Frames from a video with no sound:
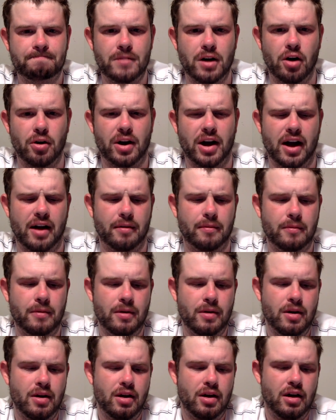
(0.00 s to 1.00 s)
Okay.
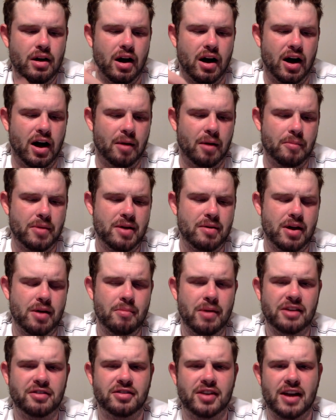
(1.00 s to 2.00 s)
Um, in, in
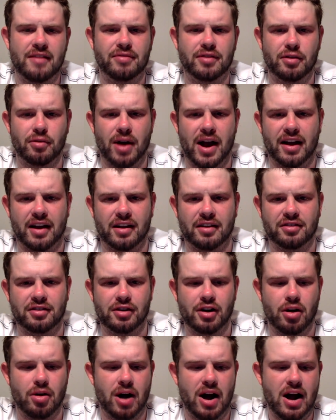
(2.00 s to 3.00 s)
my safety rankings,
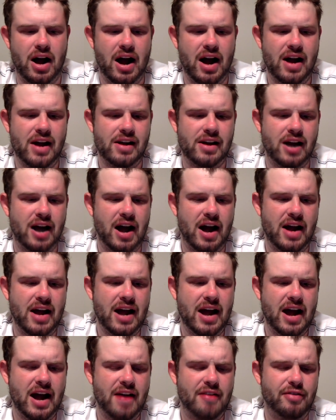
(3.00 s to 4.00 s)
you know, I
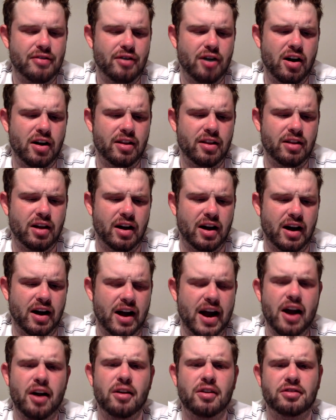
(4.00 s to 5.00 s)
I, I thought uh,
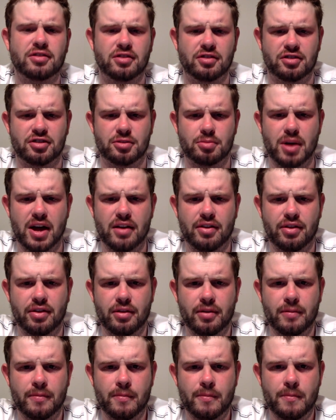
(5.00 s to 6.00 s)
Harrison Smith
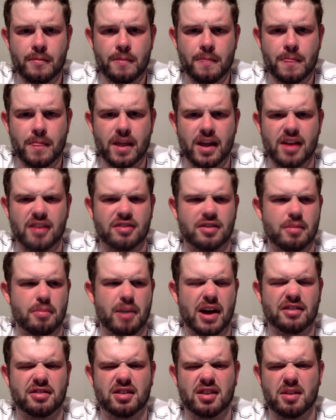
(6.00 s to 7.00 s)
is the
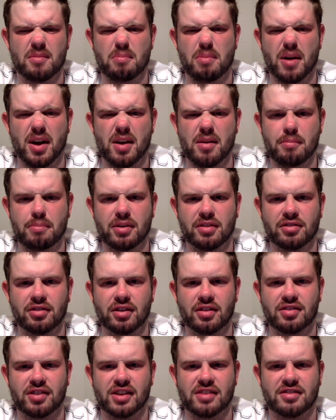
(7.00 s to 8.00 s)
best in the
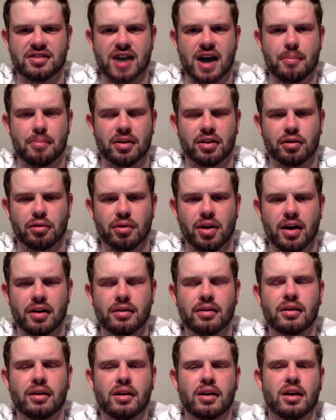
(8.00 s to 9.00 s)
business at stopping the
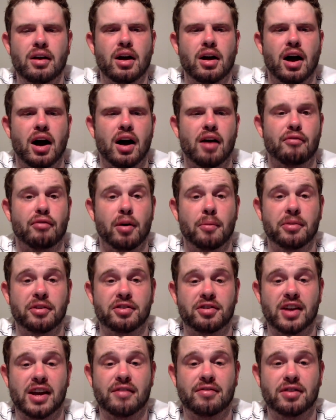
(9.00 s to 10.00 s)
run uh, from the
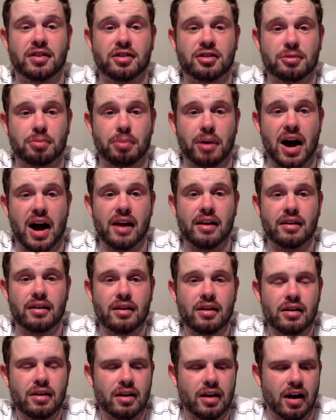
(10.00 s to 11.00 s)
safety spot,
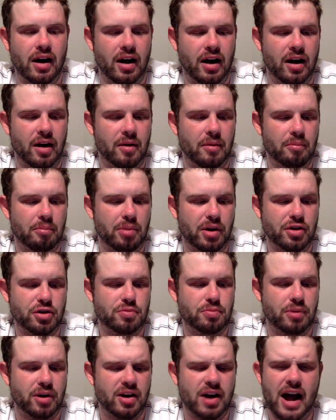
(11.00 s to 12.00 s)
um,
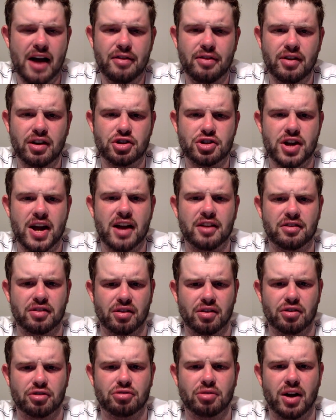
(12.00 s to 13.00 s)
but but I think
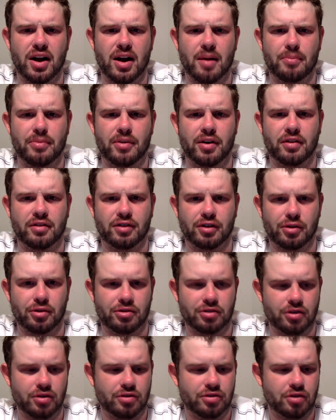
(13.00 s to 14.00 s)
Chancellor is right up there too.
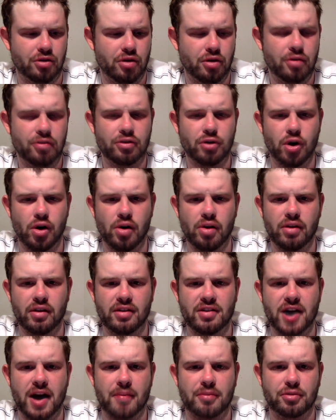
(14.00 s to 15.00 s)
So so those are the
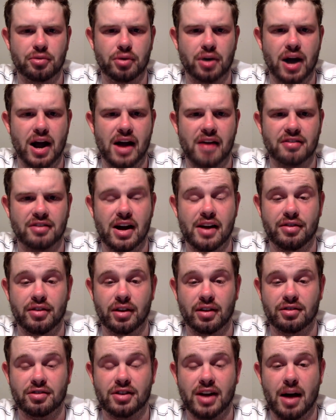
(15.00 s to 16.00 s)
top two guys I
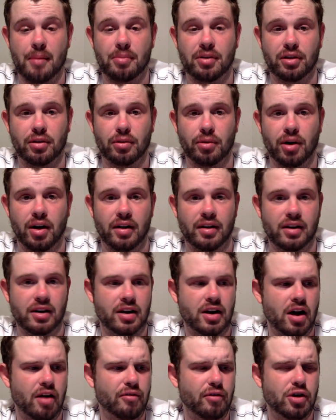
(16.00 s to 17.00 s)
think stopping the run. In
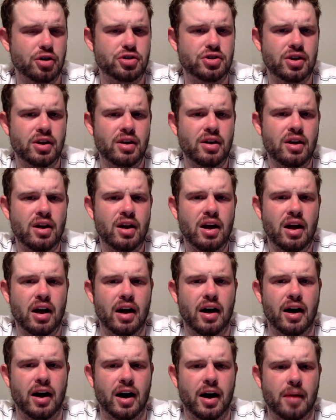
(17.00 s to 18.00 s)
coverage,
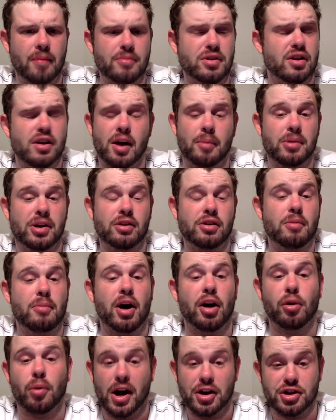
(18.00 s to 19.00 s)
um, I mean, you
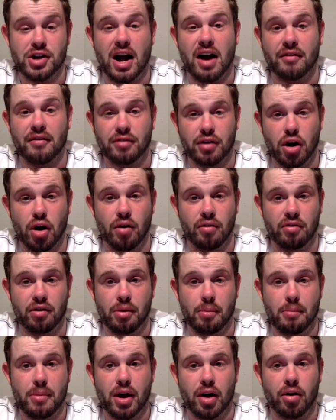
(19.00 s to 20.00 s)
better watch out if you go over
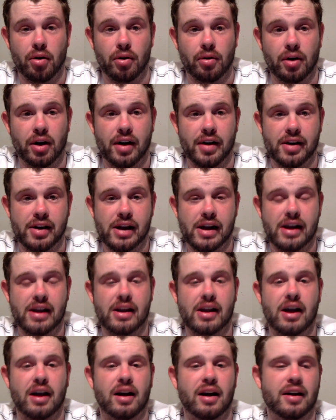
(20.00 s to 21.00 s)
the middle. Uh,
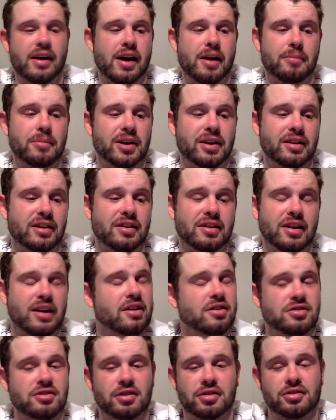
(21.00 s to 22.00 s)
he, uh, I mean, he,
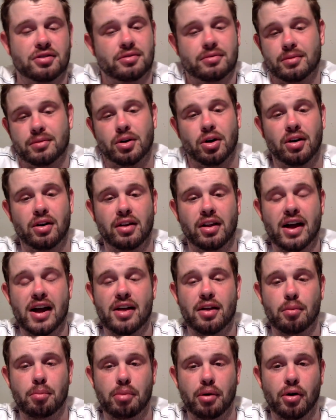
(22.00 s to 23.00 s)
he's just going to lay
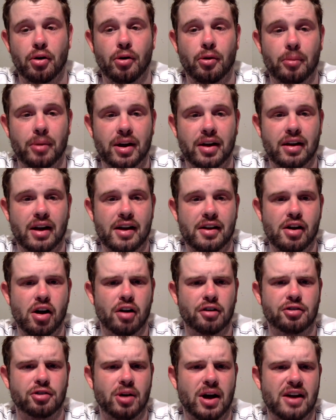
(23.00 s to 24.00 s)
the boom, and and he
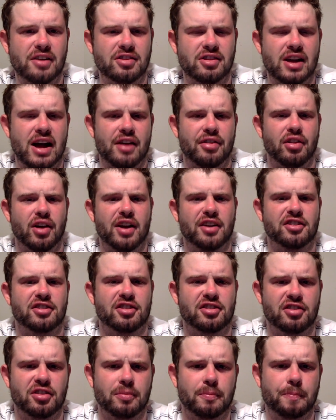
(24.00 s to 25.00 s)
also has the
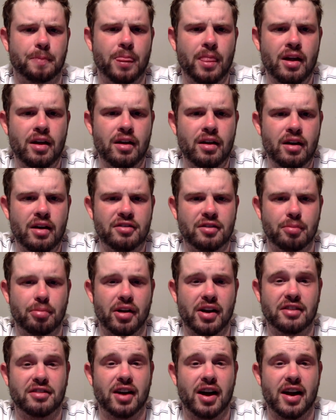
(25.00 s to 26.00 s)
athleticism to
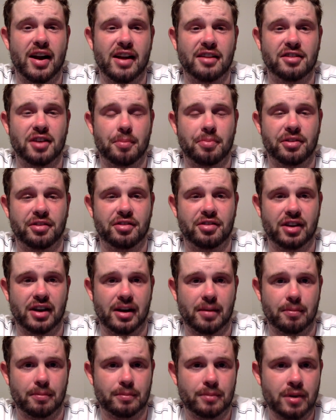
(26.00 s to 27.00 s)
play tight ends up the
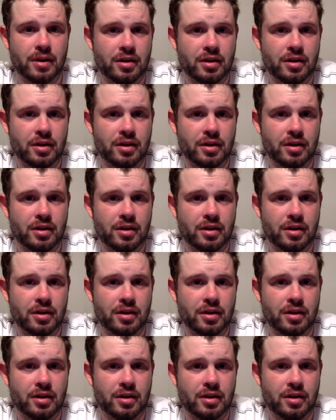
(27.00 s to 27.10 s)
seam.